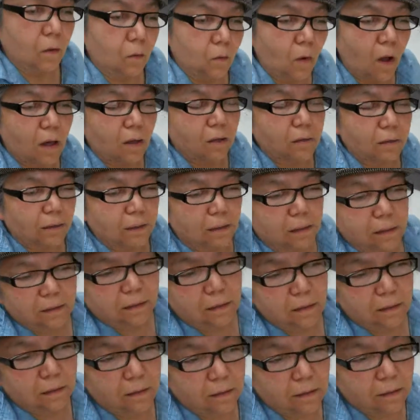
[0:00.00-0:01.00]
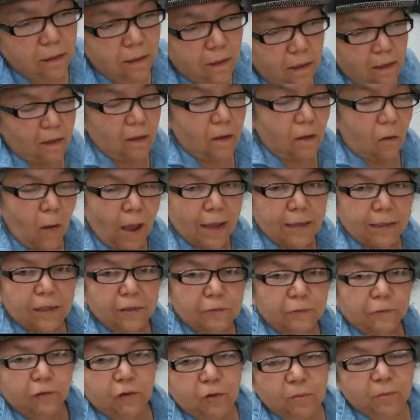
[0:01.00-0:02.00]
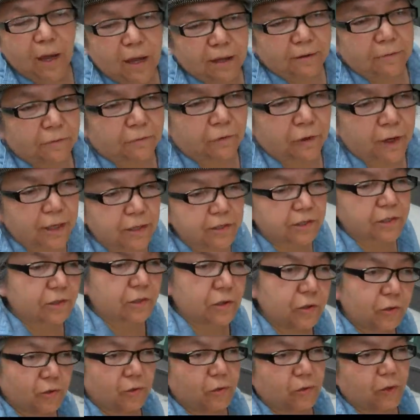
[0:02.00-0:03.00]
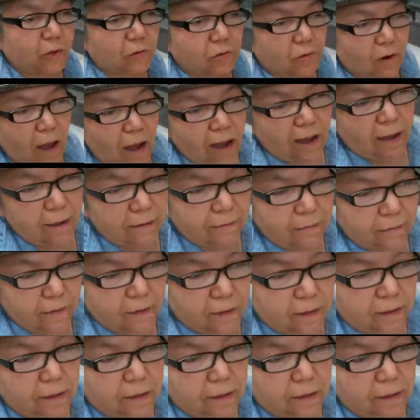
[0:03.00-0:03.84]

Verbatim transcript: well, waiting for my friends to arrive,